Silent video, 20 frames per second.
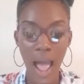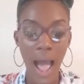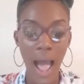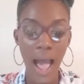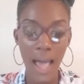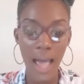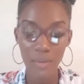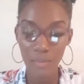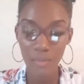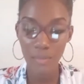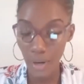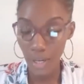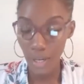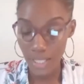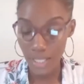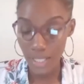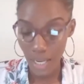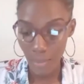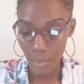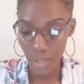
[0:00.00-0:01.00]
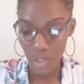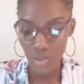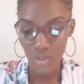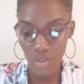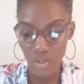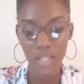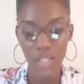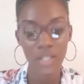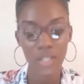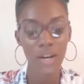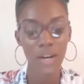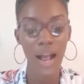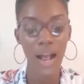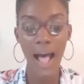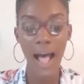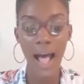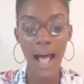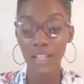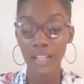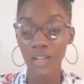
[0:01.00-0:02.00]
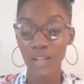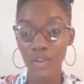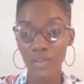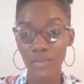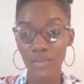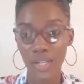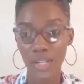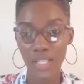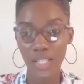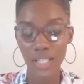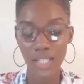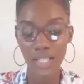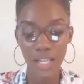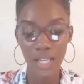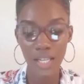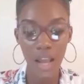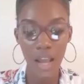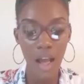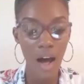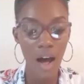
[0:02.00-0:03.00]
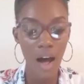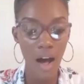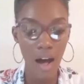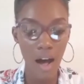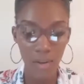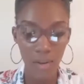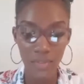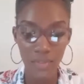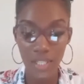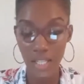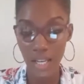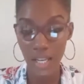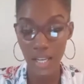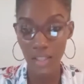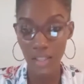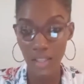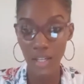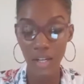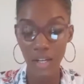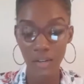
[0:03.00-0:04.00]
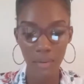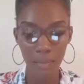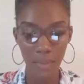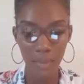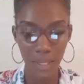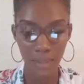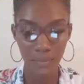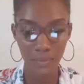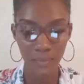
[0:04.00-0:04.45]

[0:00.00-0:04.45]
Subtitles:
and part-time instructor at the University of the Southern Caribbean.